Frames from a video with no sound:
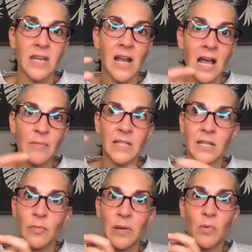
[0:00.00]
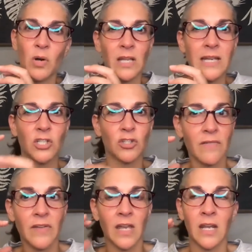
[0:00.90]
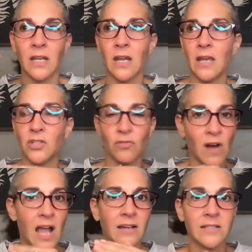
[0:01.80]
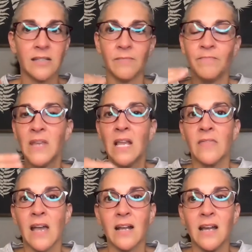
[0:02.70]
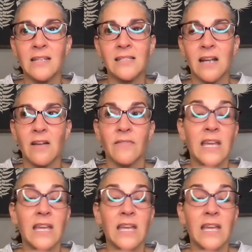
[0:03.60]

and I'm a little bit more like driven and direct and that kind of stuff.